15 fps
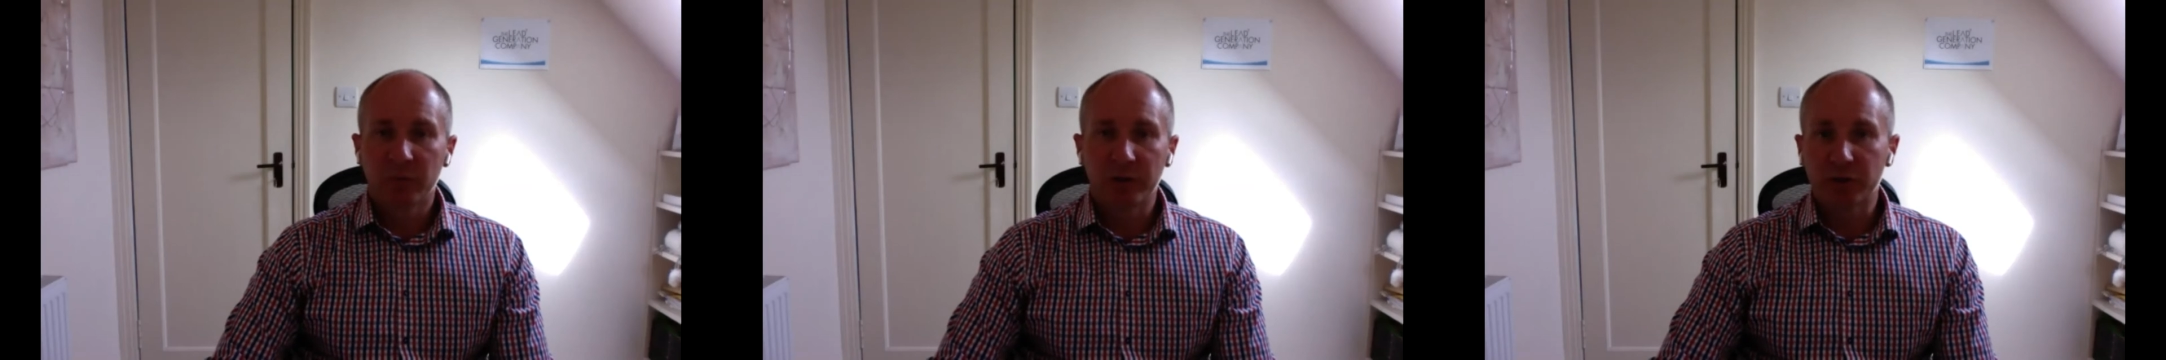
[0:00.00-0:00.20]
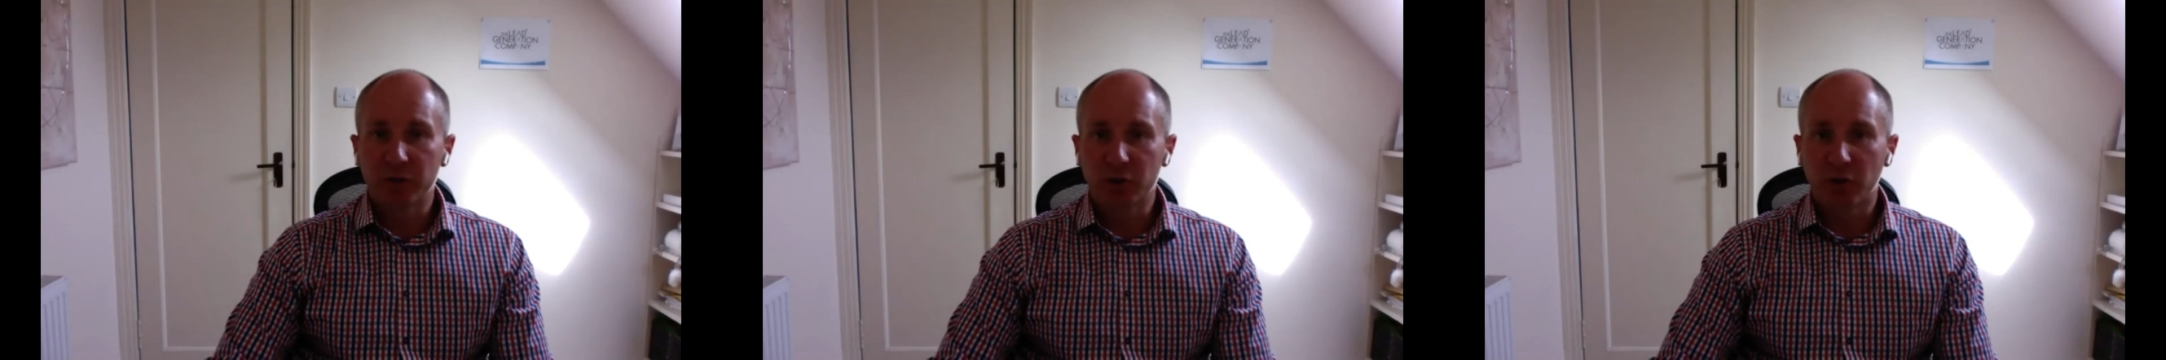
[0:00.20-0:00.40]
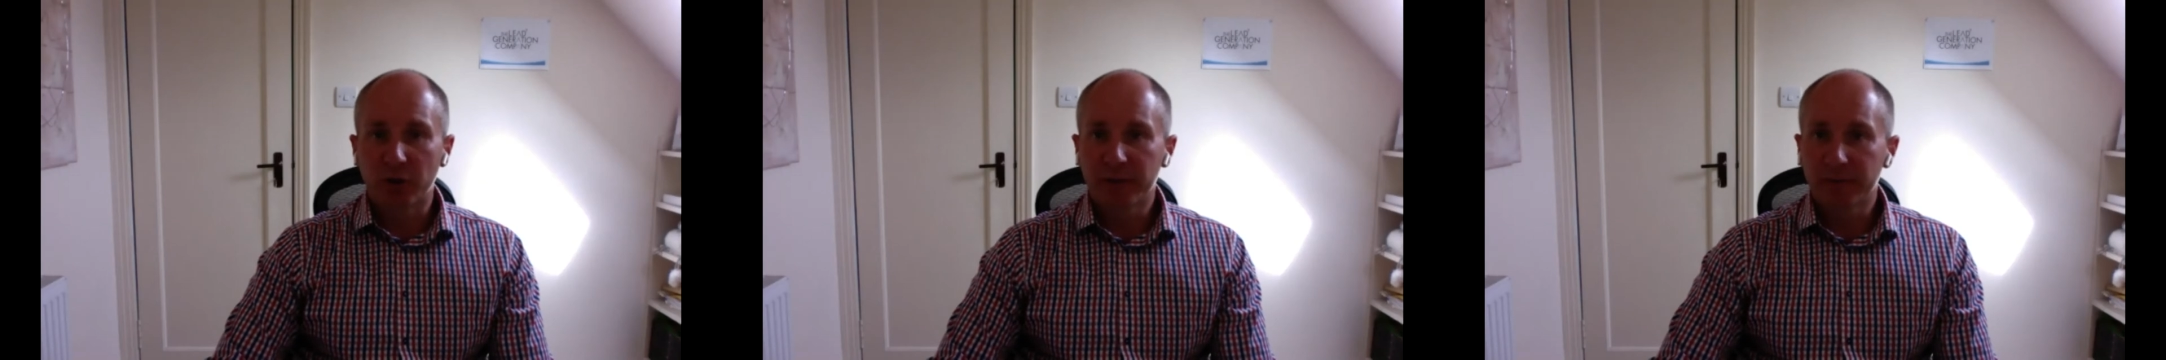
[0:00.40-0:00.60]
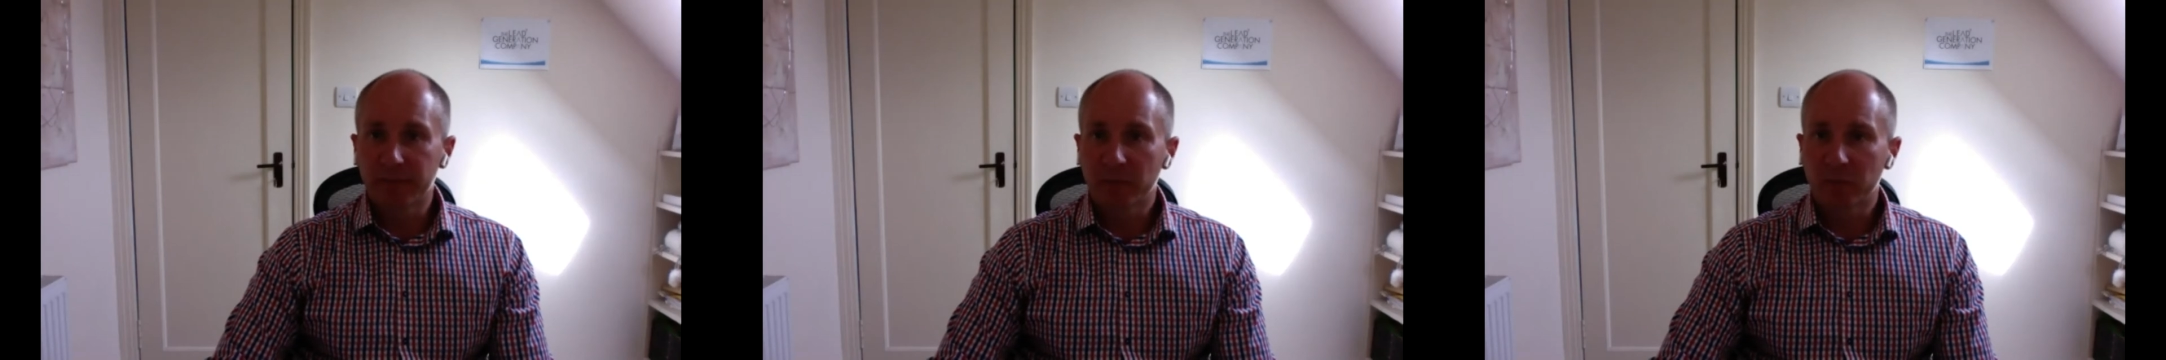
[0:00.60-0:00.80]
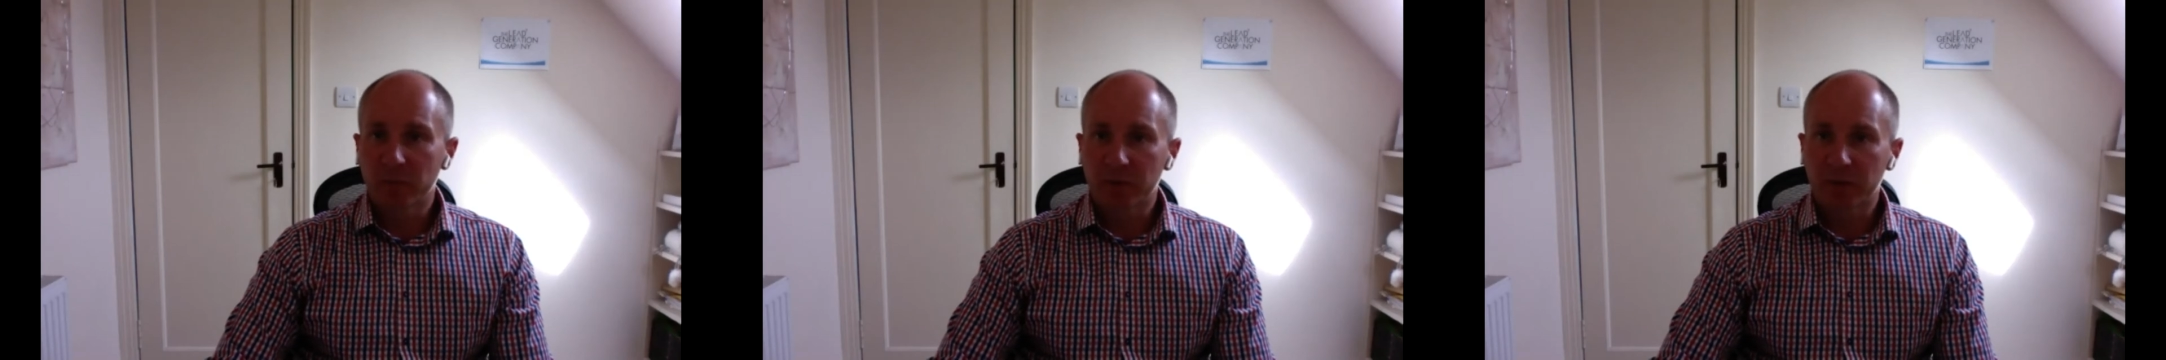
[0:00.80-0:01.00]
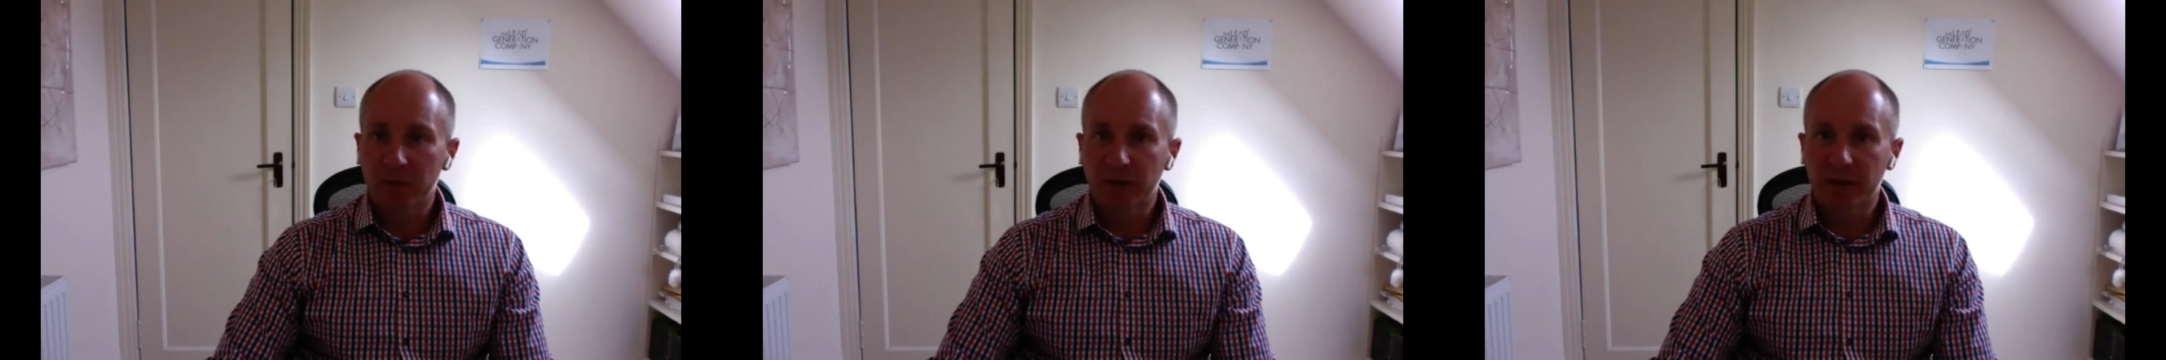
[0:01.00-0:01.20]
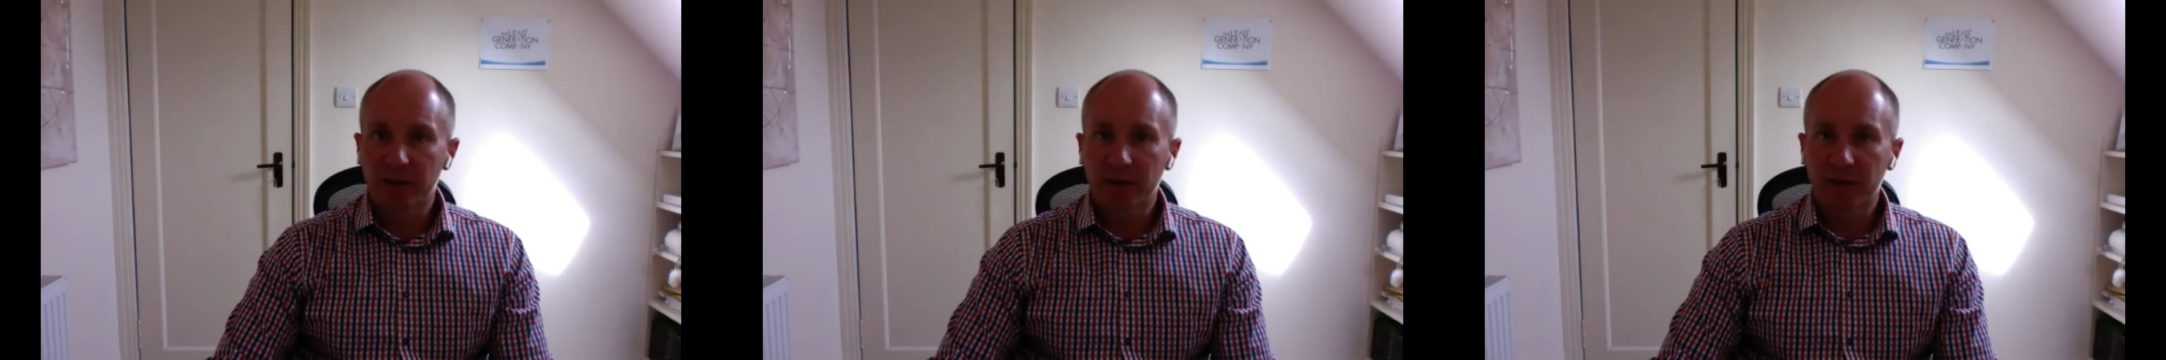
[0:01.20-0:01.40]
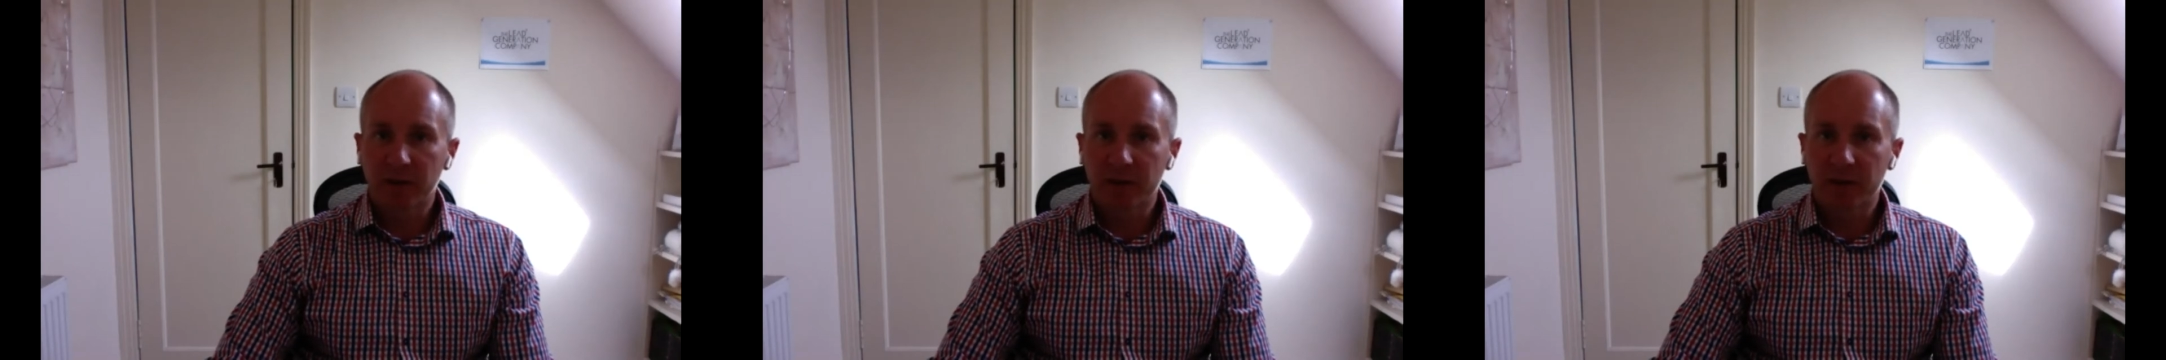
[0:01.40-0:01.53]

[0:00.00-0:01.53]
We enjoy it. It